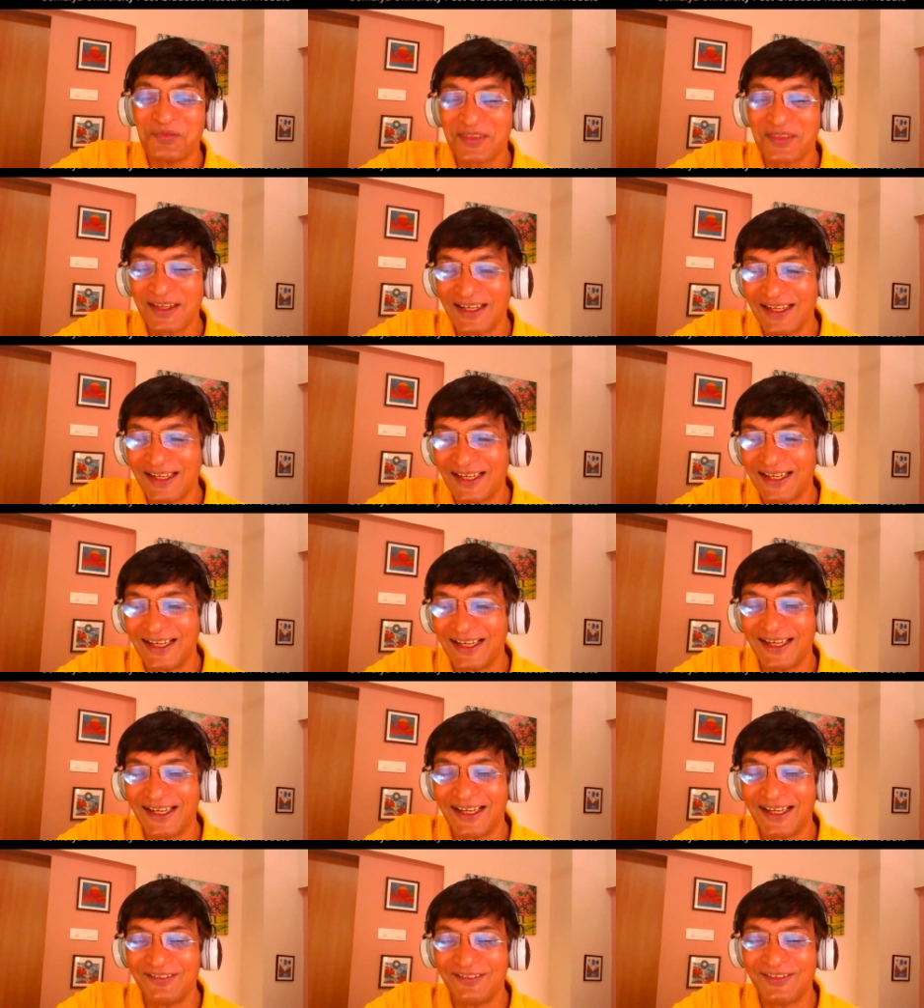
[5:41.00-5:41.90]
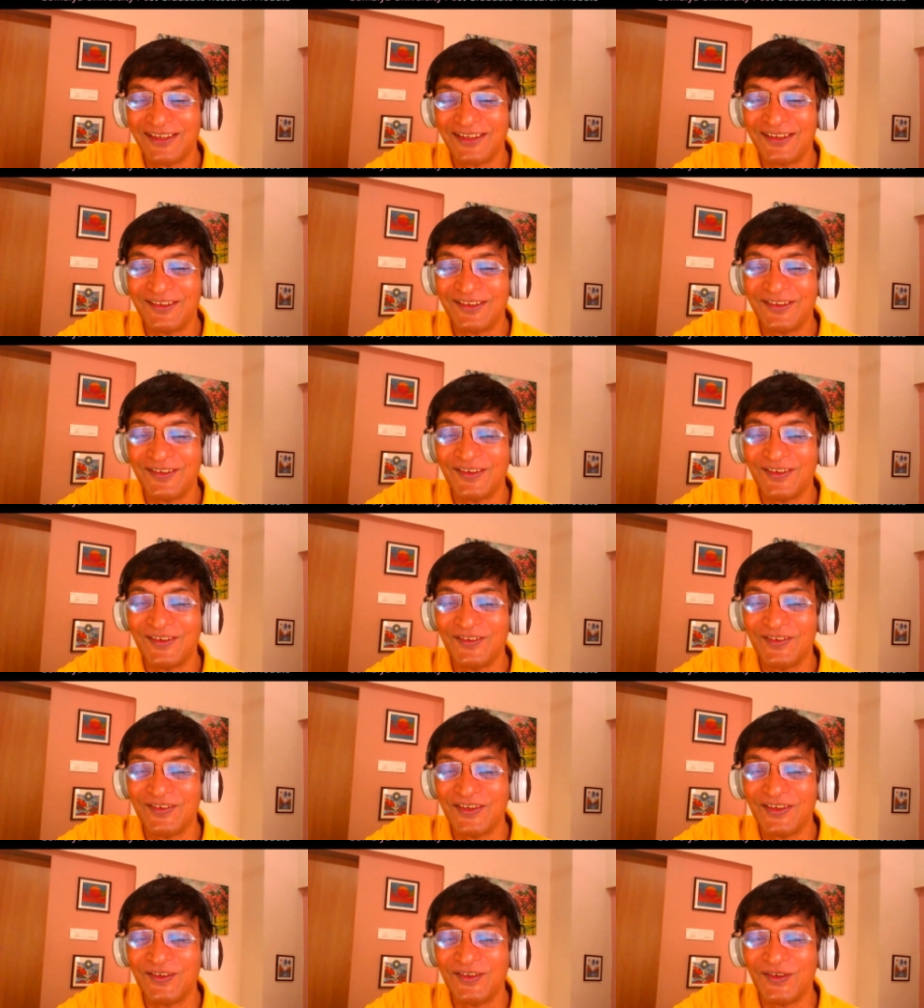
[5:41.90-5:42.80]
We
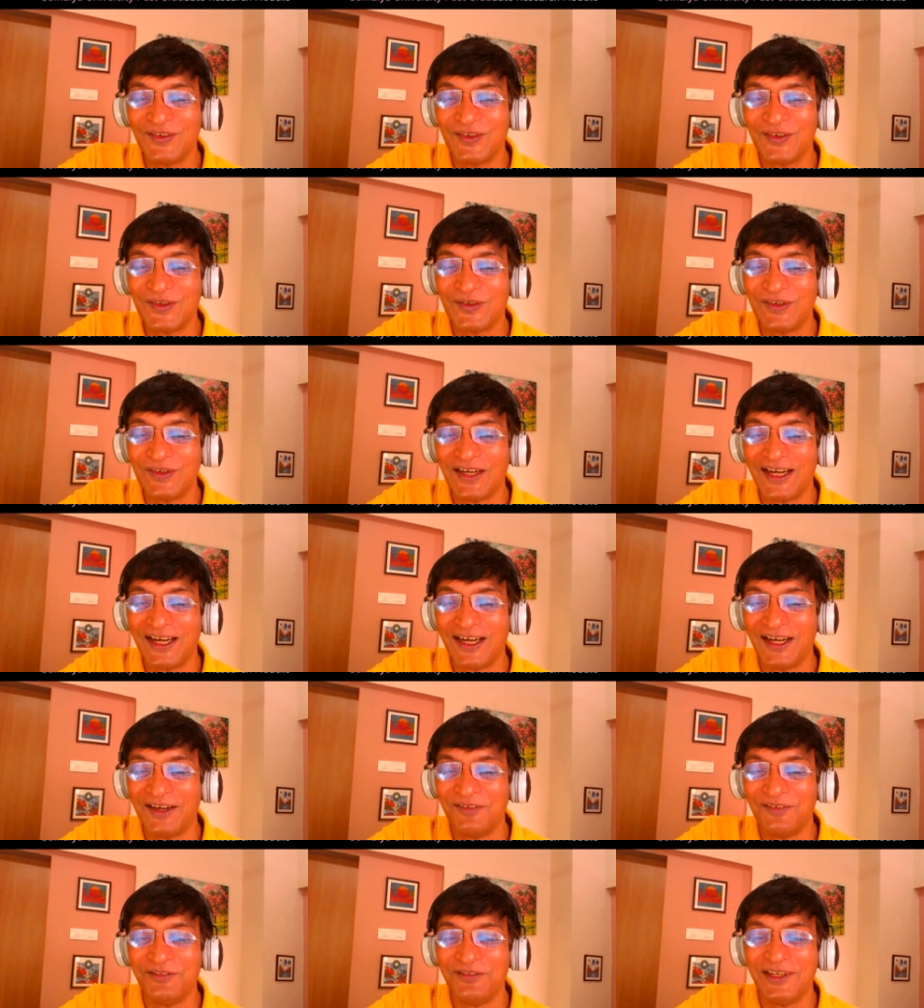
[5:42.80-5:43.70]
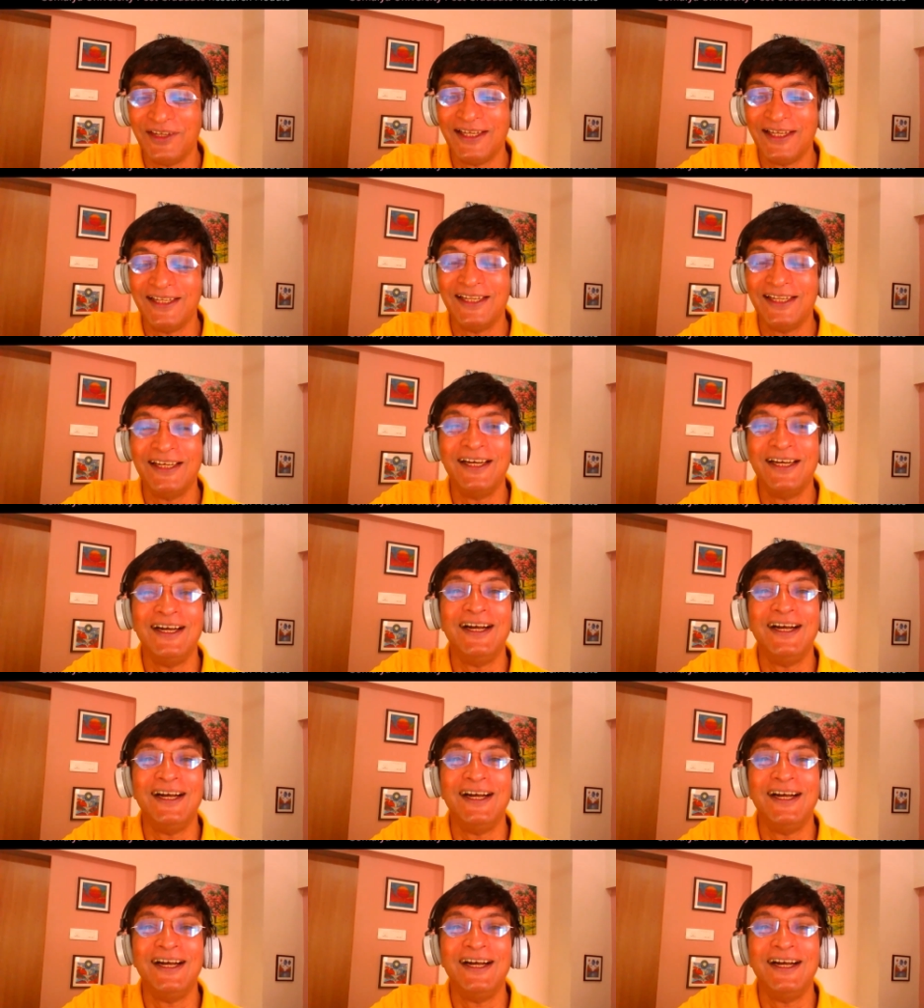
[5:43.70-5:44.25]
go to our main.